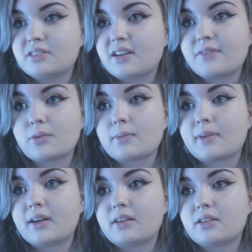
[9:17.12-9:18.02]
Never
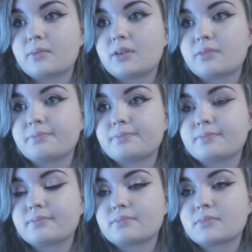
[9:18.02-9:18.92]
reply to them though,
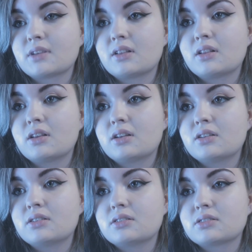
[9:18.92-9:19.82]

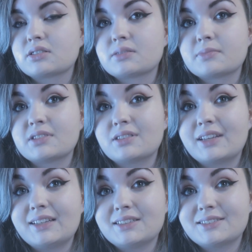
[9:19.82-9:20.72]
because I'm
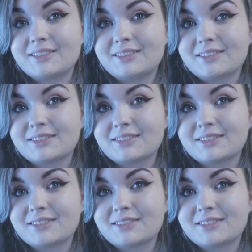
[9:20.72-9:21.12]
lazy.